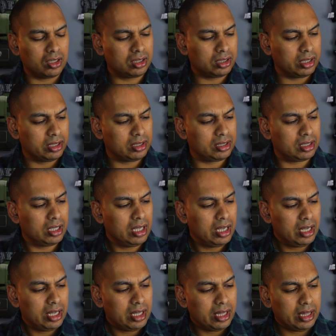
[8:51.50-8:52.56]
Holsters.
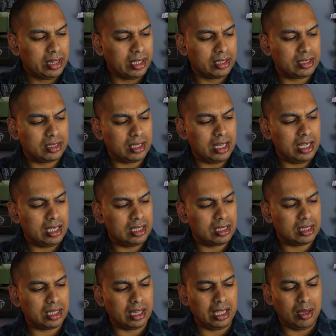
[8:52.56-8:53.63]
This
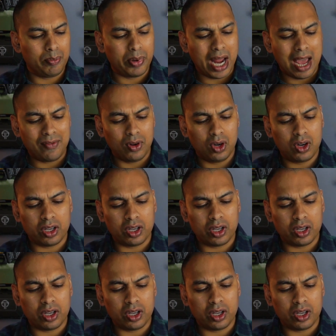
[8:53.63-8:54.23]
is the Bravo